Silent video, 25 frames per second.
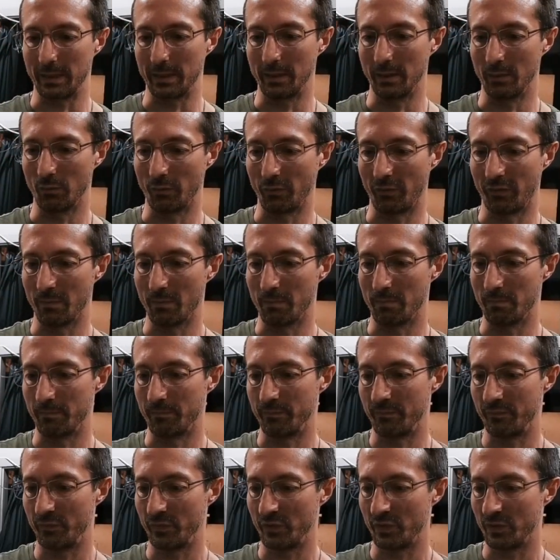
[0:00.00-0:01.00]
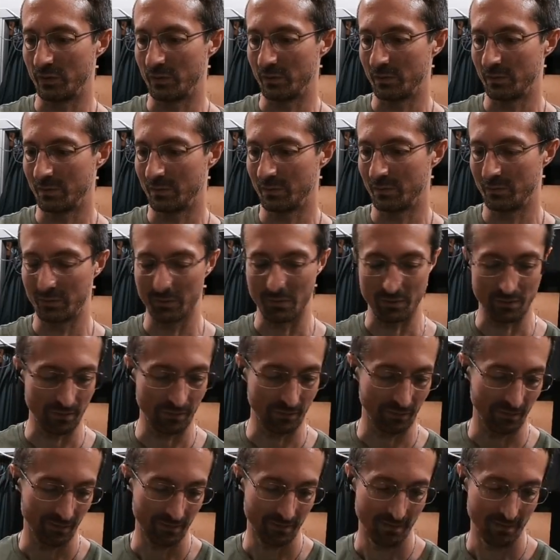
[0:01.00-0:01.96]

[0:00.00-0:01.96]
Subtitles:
in with some darts.